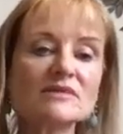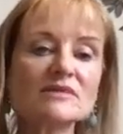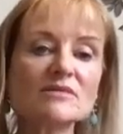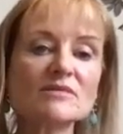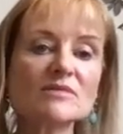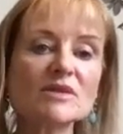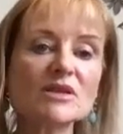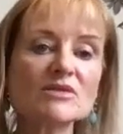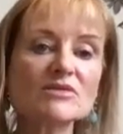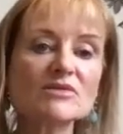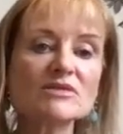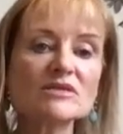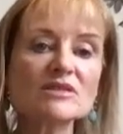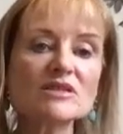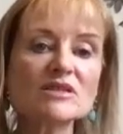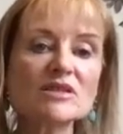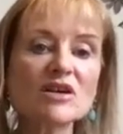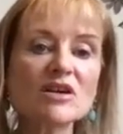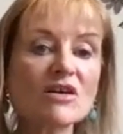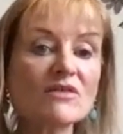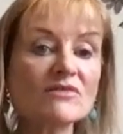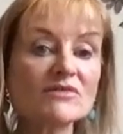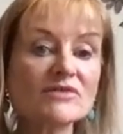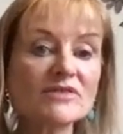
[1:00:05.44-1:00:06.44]
the most
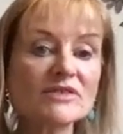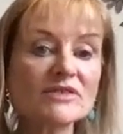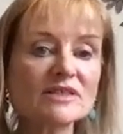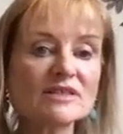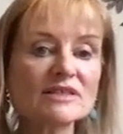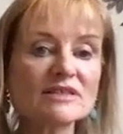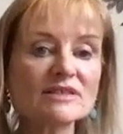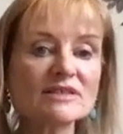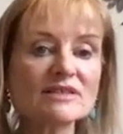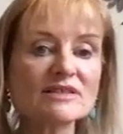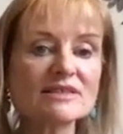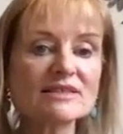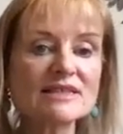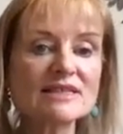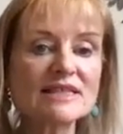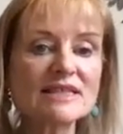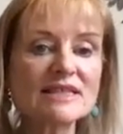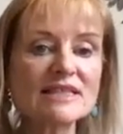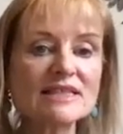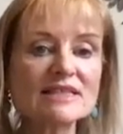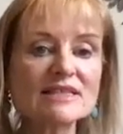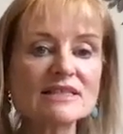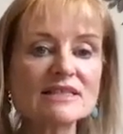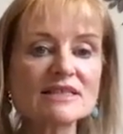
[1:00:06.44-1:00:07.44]
confident
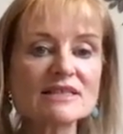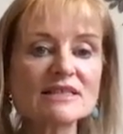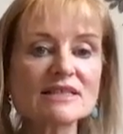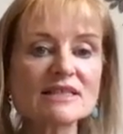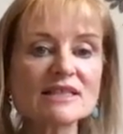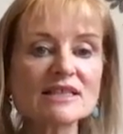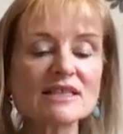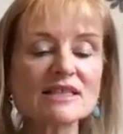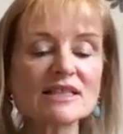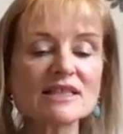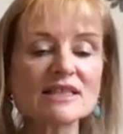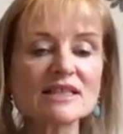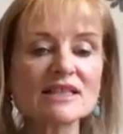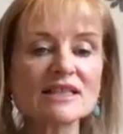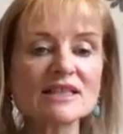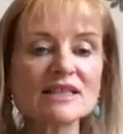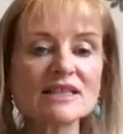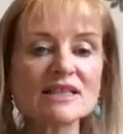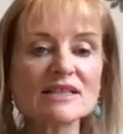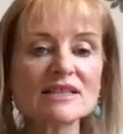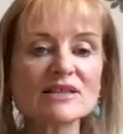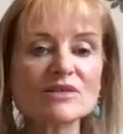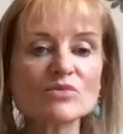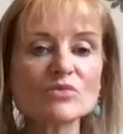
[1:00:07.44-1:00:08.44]
seeds,
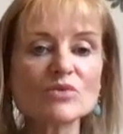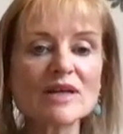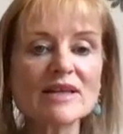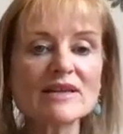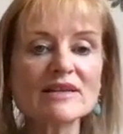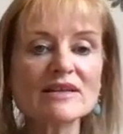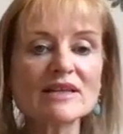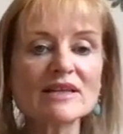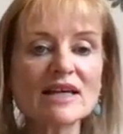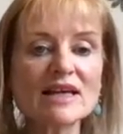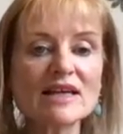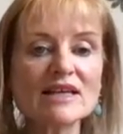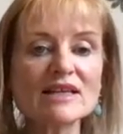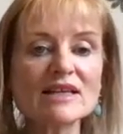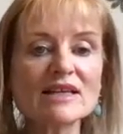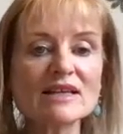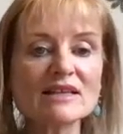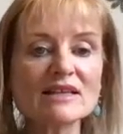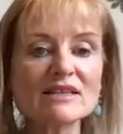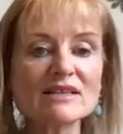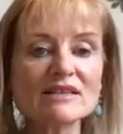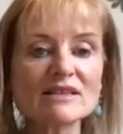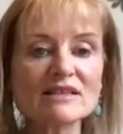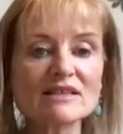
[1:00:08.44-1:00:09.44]
that when they
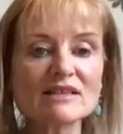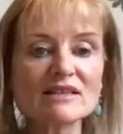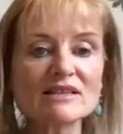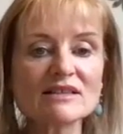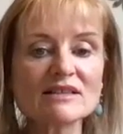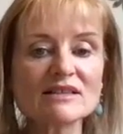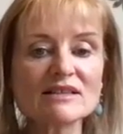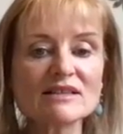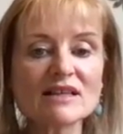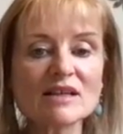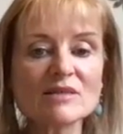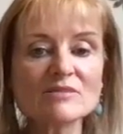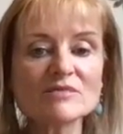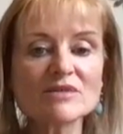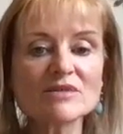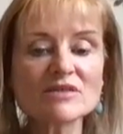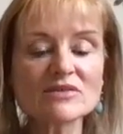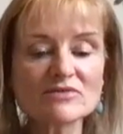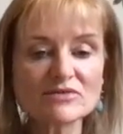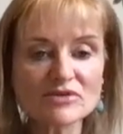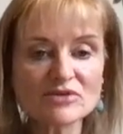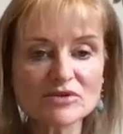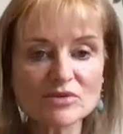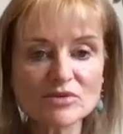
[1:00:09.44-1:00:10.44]
come
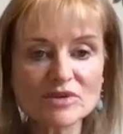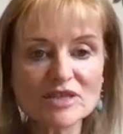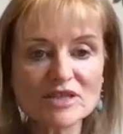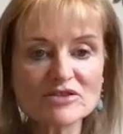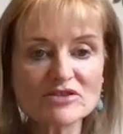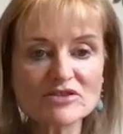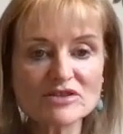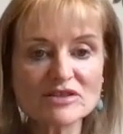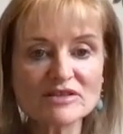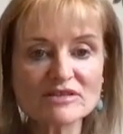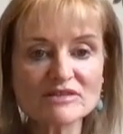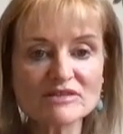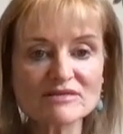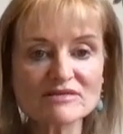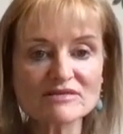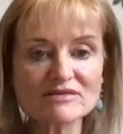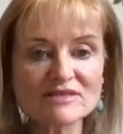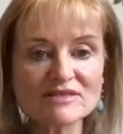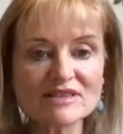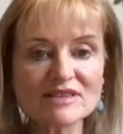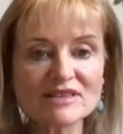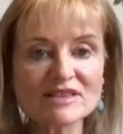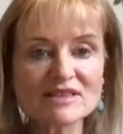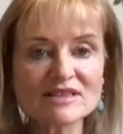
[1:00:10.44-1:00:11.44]
to fruition,
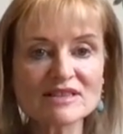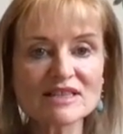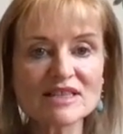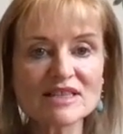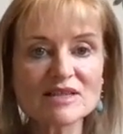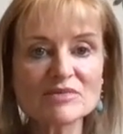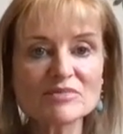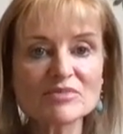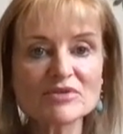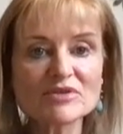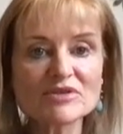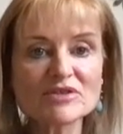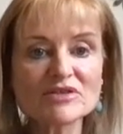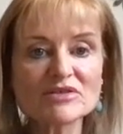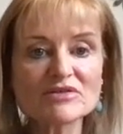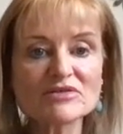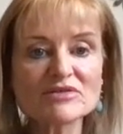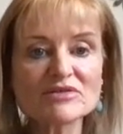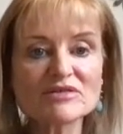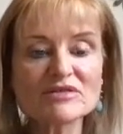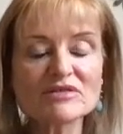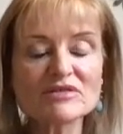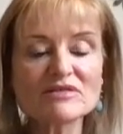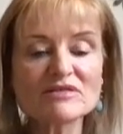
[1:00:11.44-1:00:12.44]
they
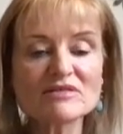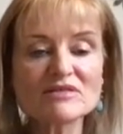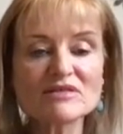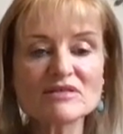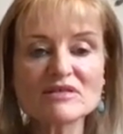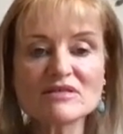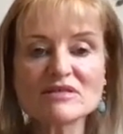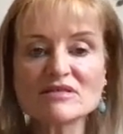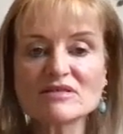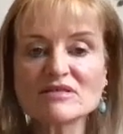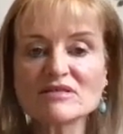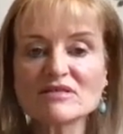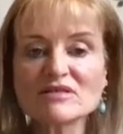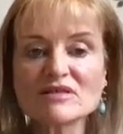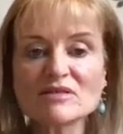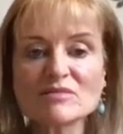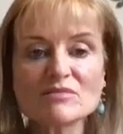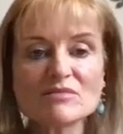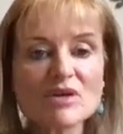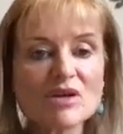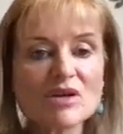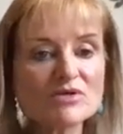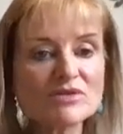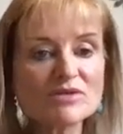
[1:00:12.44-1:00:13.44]
produce the
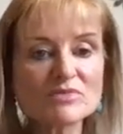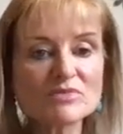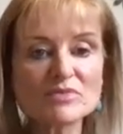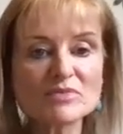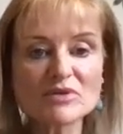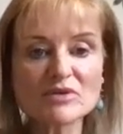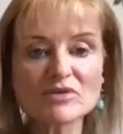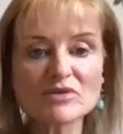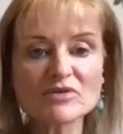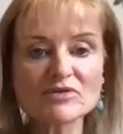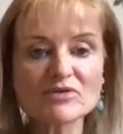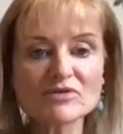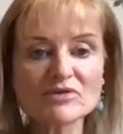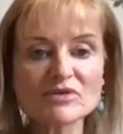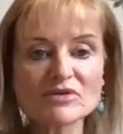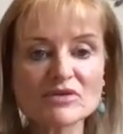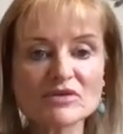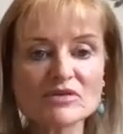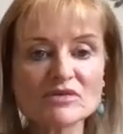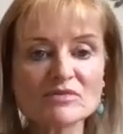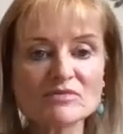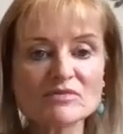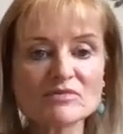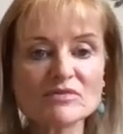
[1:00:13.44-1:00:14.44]
most
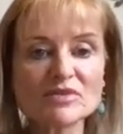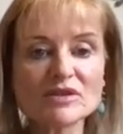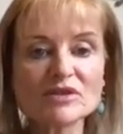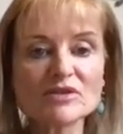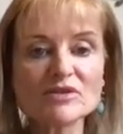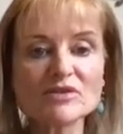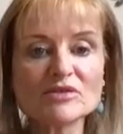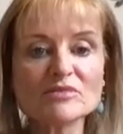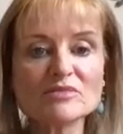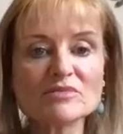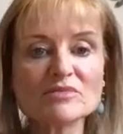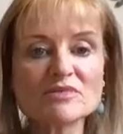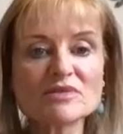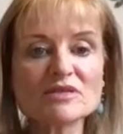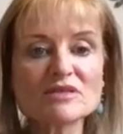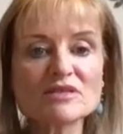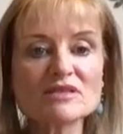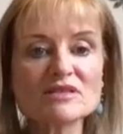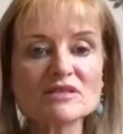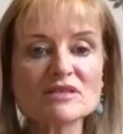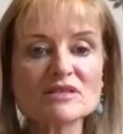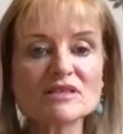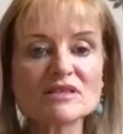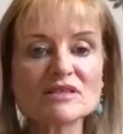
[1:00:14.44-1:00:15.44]
beautiful blooms,
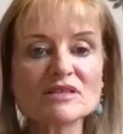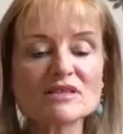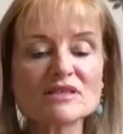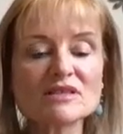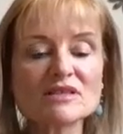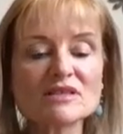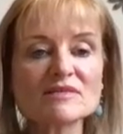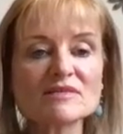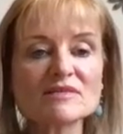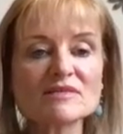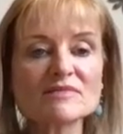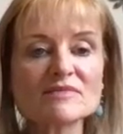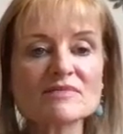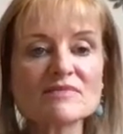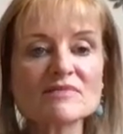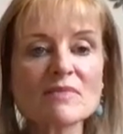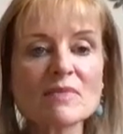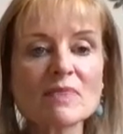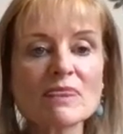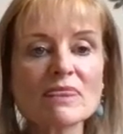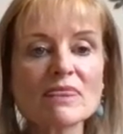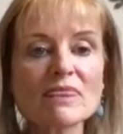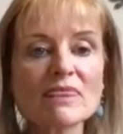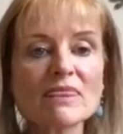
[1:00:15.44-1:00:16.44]

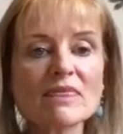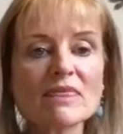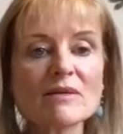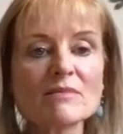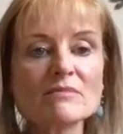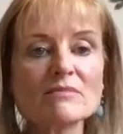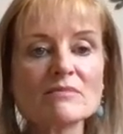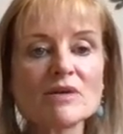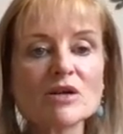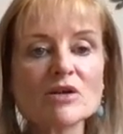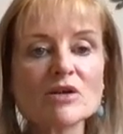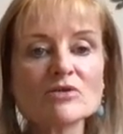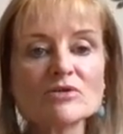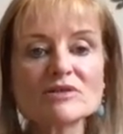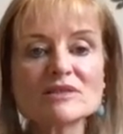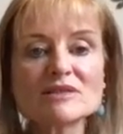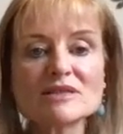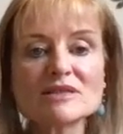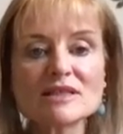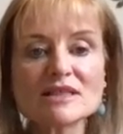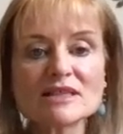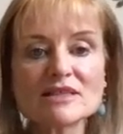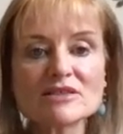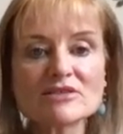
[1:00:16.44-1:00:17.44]
the
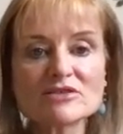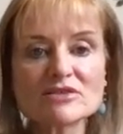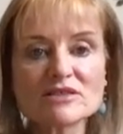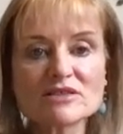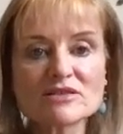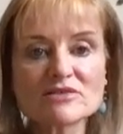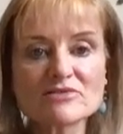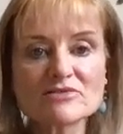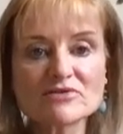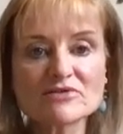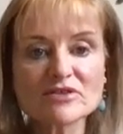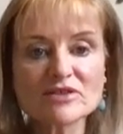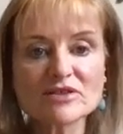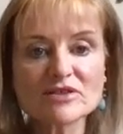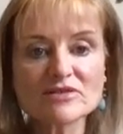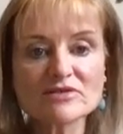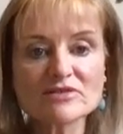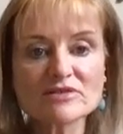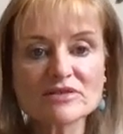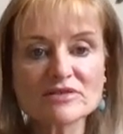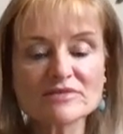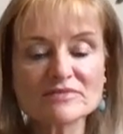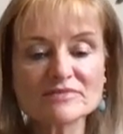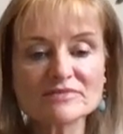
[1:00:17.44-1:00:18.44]
most delicious
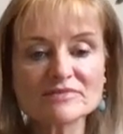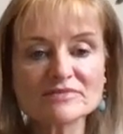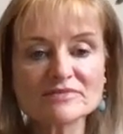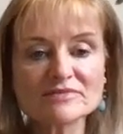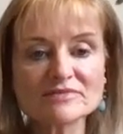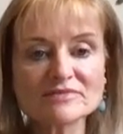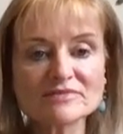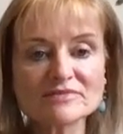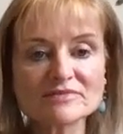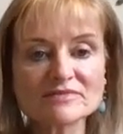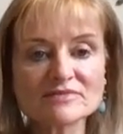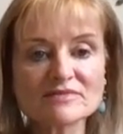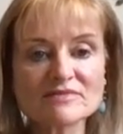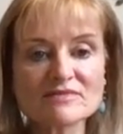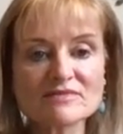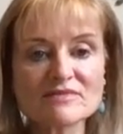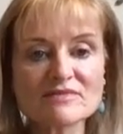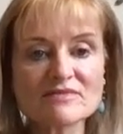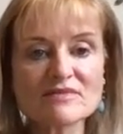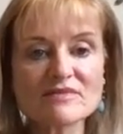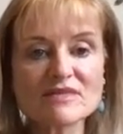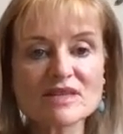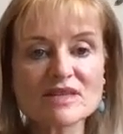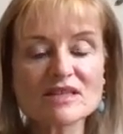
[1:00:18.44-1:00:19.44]
fruit,
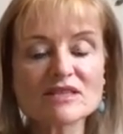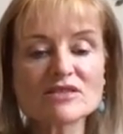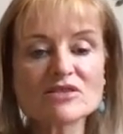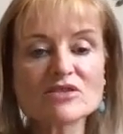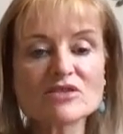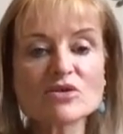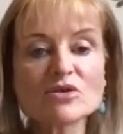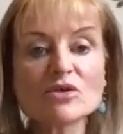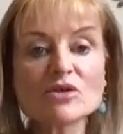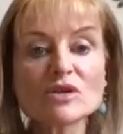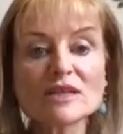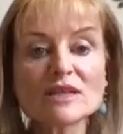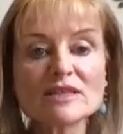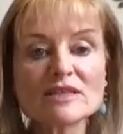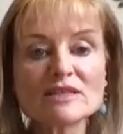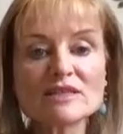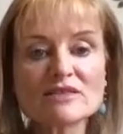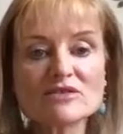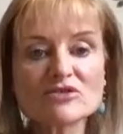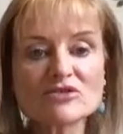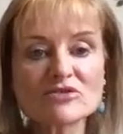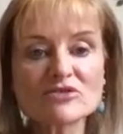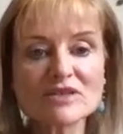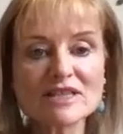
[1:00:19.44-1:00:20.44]
the
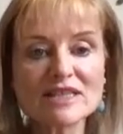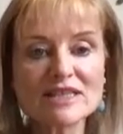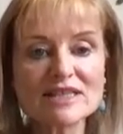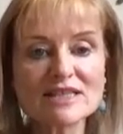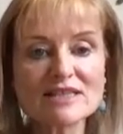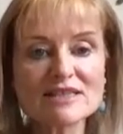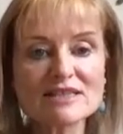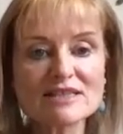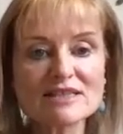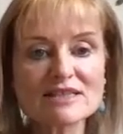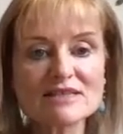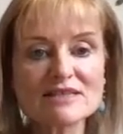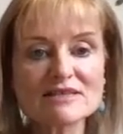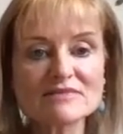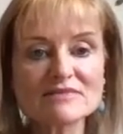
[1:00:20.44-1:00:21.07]
tallest trees,